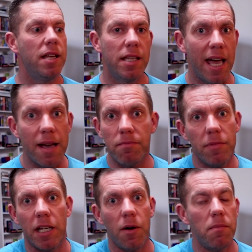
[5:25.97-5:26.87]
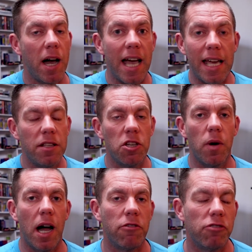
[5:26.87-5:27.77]
Get, my 80 to
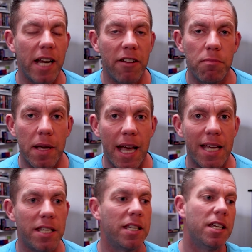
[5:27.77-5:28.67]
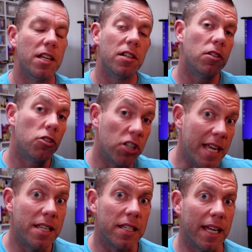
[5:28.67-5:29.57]
100 FPS
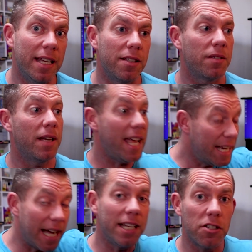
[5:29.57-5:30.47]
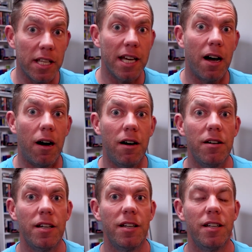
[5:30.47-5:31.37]
G-synced in HDR,
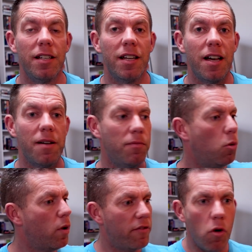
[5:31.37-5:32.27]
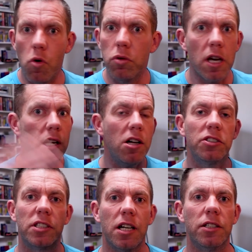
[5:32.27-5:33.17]
with all the gloss
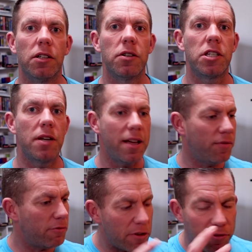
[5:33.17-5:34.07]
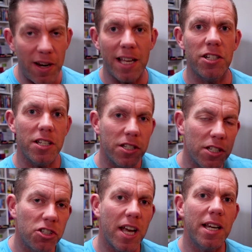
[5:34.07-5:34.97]
turned on, so have reflections and
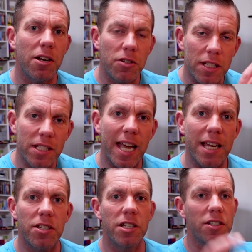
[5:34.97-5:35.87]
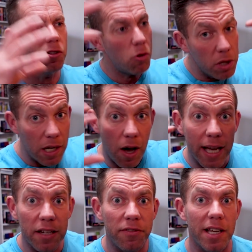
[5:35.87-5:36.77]
shadows and textures and all the
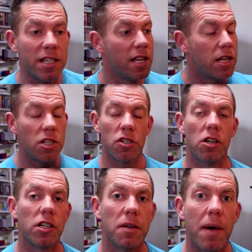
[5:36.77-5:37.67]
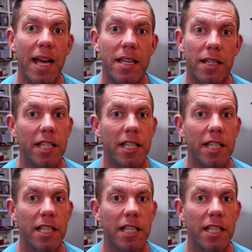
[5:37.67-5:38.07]
lighting effects just look amazing.